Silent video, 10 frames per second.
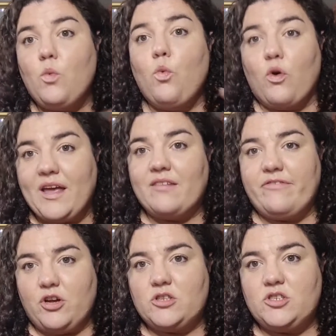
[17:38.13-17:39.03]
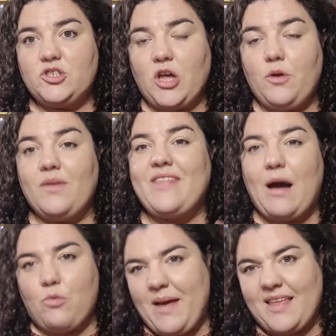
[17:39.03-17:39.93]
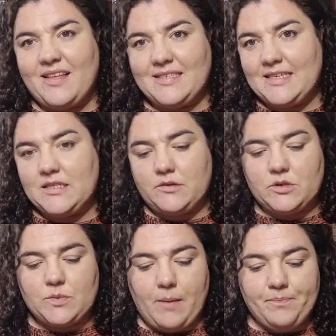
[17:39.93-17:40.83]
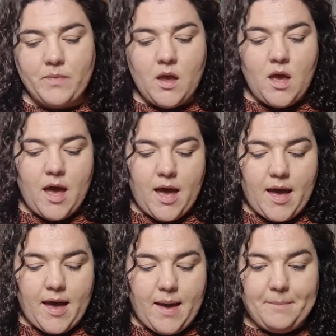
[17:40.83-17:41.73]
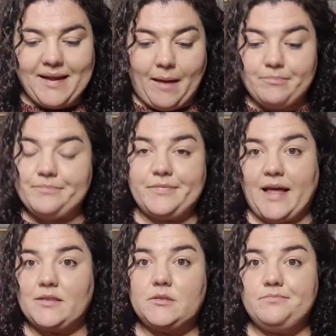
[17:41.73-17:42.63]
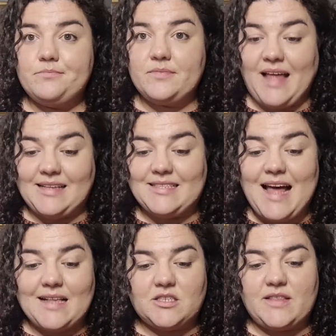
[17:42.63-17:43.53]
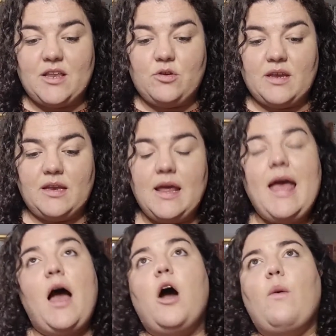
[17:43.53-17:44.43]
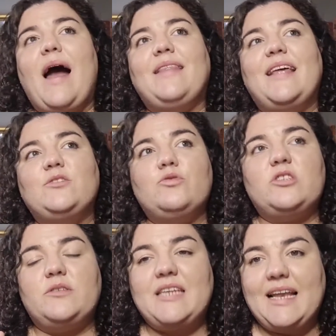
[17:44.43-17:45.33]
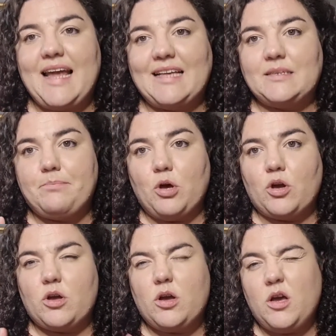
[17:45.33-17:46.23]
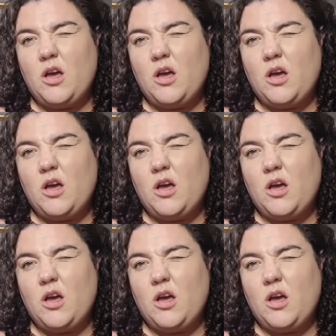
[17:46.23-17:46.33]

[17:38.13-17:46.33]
walking foot, so that will make things easier as well. But yeah, that's that. So then you can, oh, and there's also, Tilly has a book